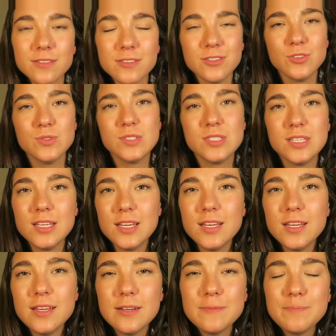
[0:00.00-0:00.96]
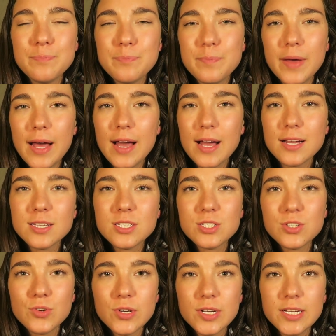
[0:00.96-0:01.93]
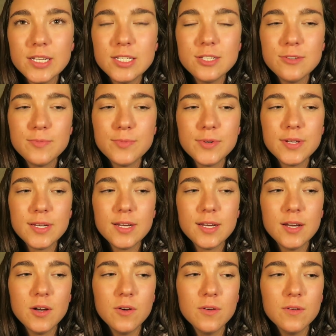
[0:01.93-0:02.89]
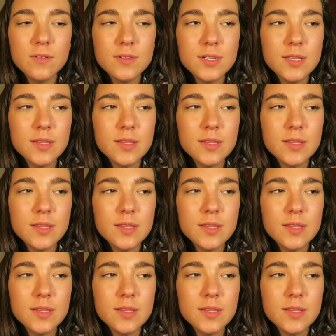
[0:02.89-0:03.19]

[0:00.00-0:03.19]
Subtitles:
Lucy backstory 2.0